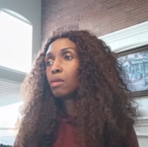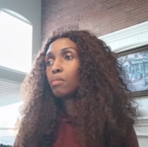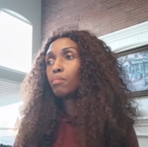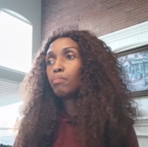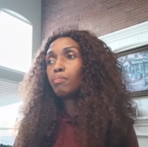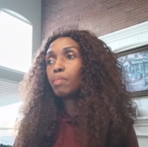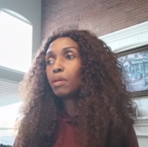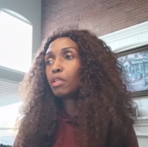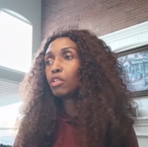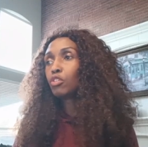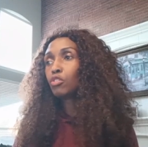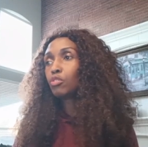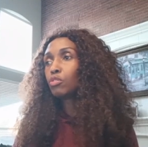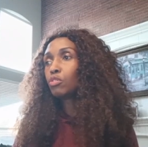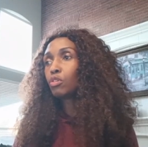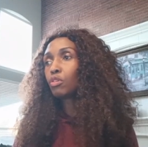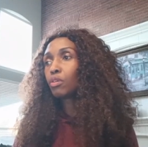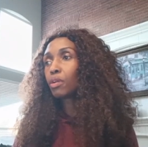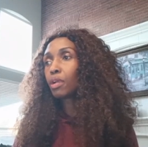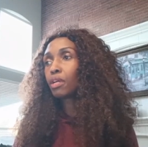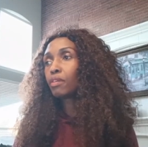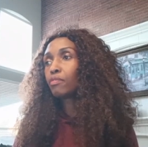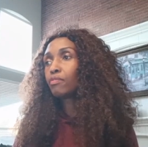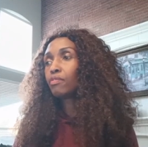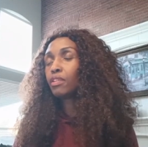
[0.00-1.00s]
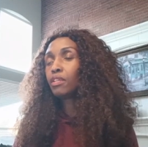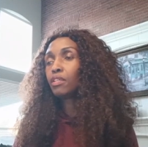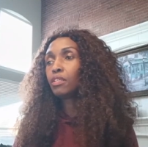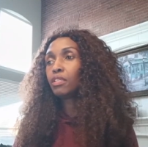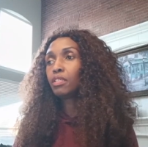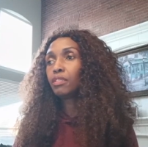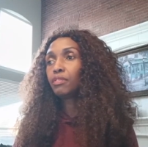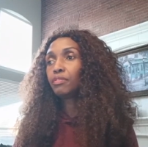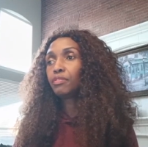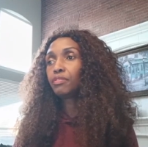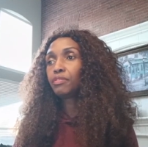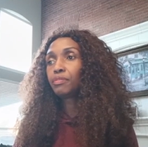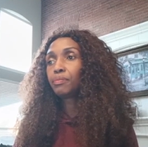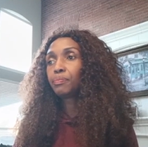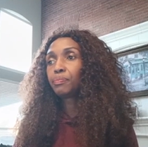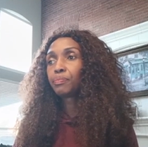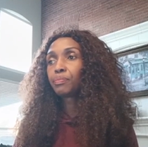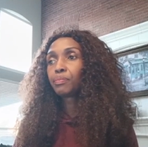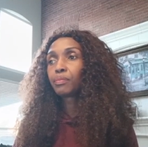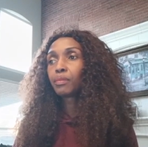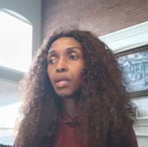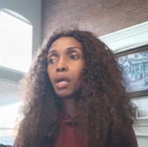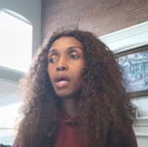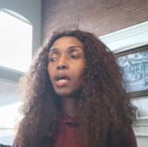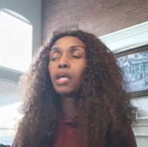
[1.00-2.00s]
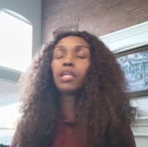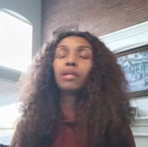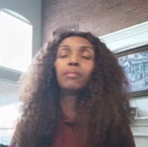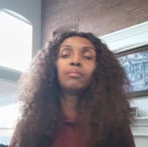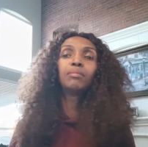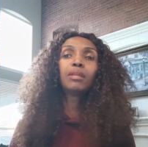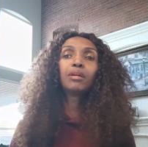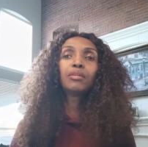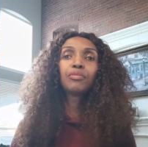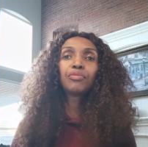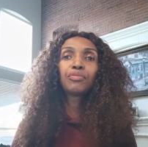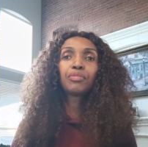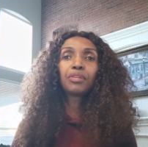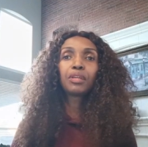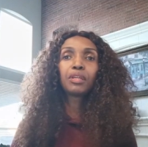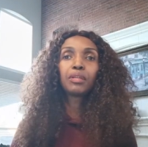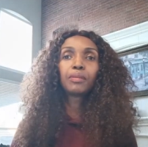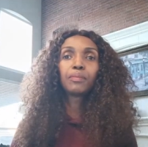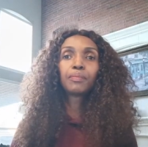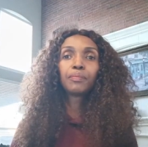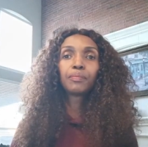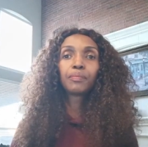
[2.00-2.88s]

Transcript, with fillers: but do not have love, I am nothing.